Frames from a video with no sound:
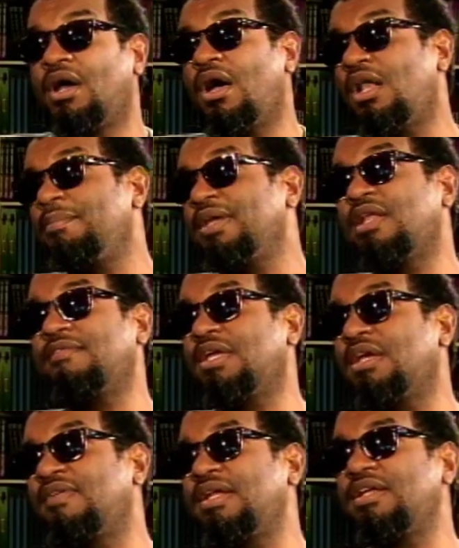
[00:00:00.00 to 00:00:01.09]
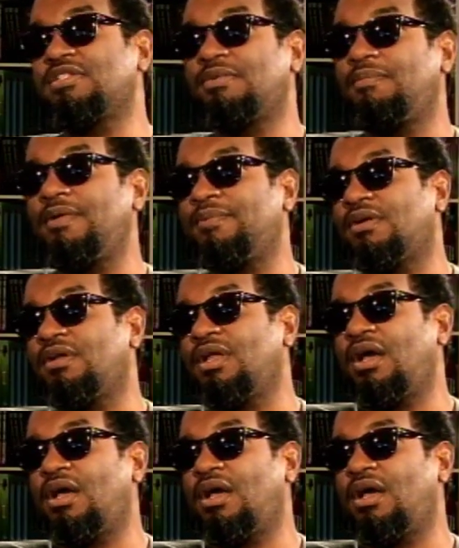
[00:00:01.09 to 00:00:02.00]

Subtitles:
Oh, let me get an idea. Some of the people are going.